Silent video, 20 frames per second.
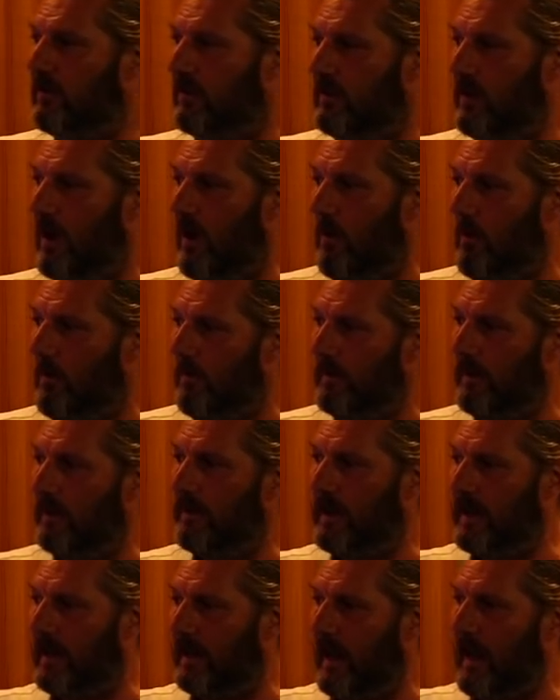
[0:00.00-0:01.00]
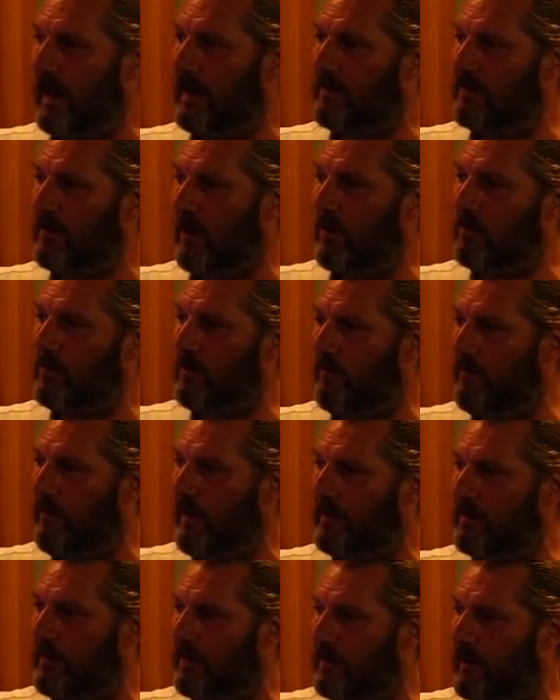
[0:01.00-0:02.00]
to note that the Canadians also
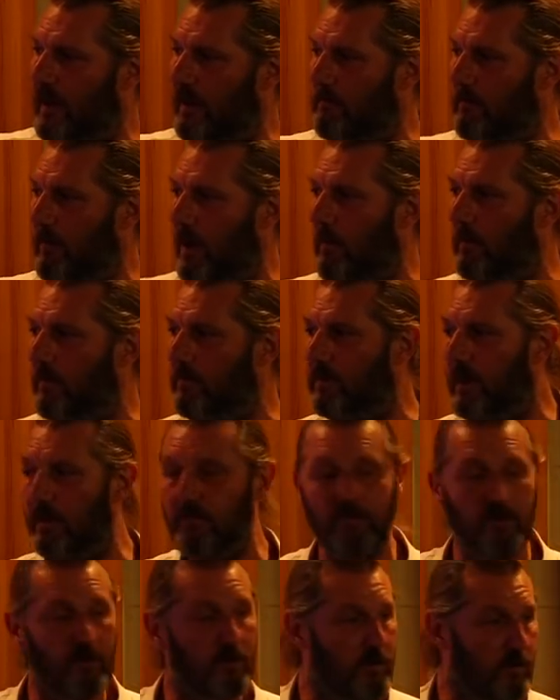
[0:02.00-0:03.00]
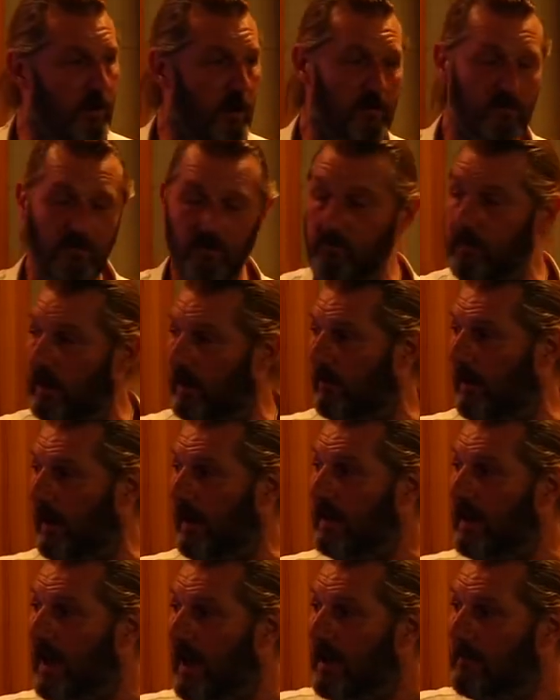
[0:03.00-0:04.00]
faced the same problems and to great some
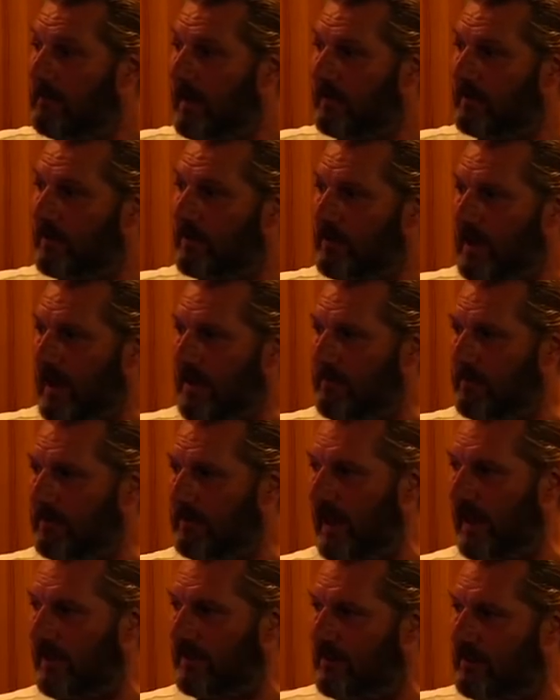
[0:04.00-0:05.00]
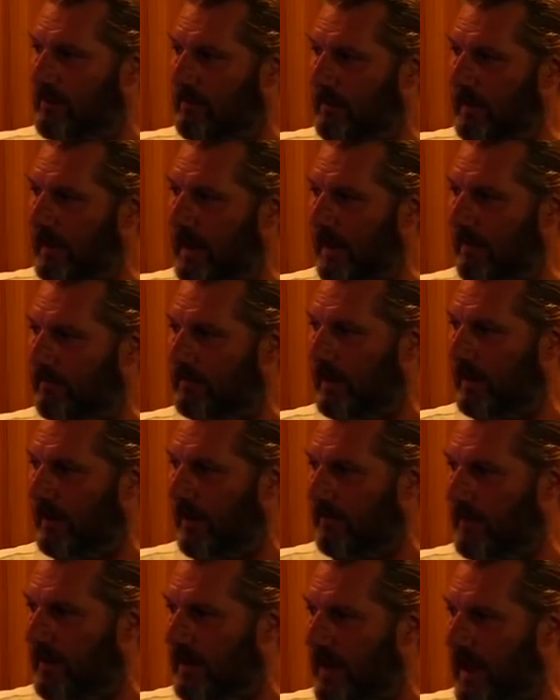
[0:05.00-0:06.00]
degree made the same mistakes as the BEF did
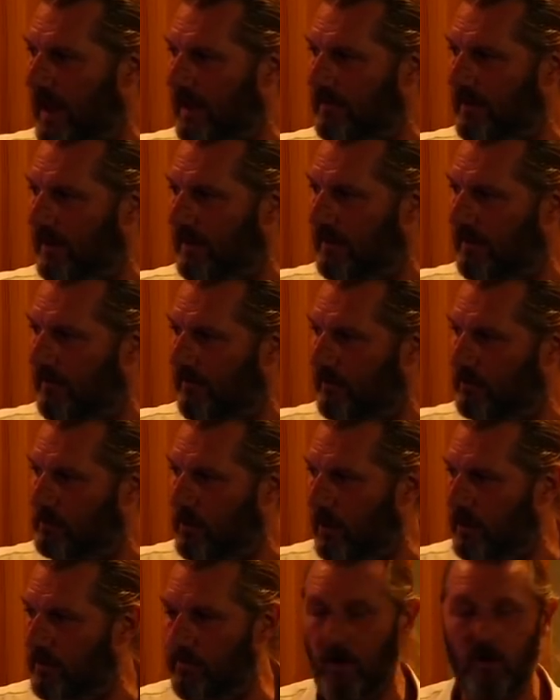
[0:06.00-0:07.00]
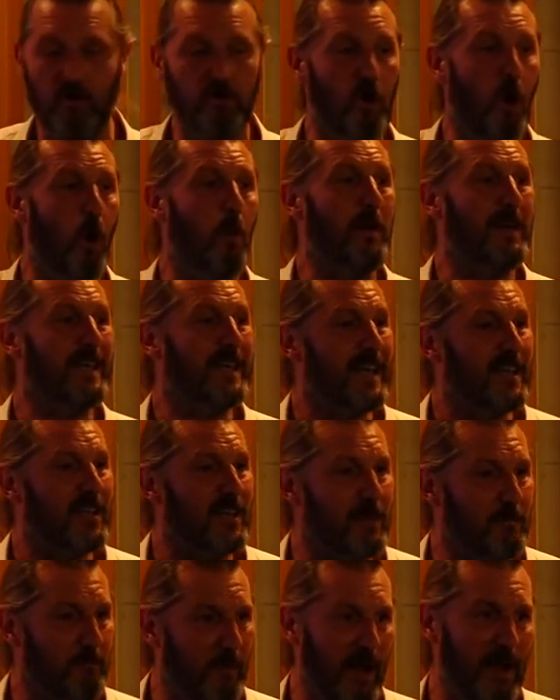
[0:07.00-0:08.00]
on the 9th and the 12th of October,
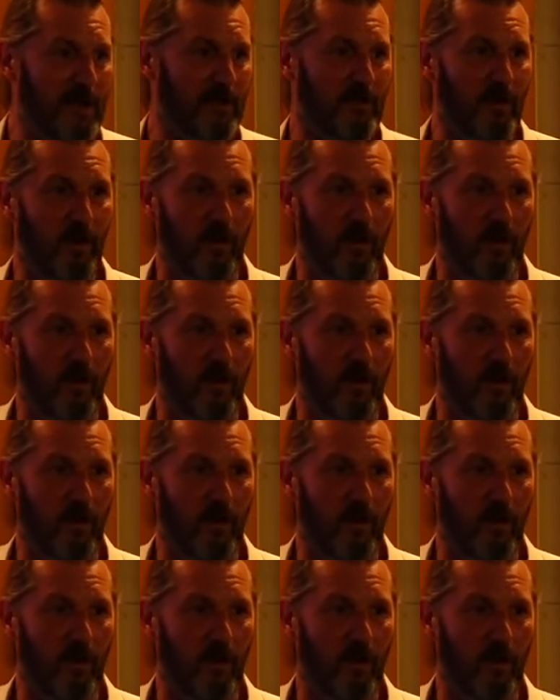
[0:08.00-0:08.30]
despite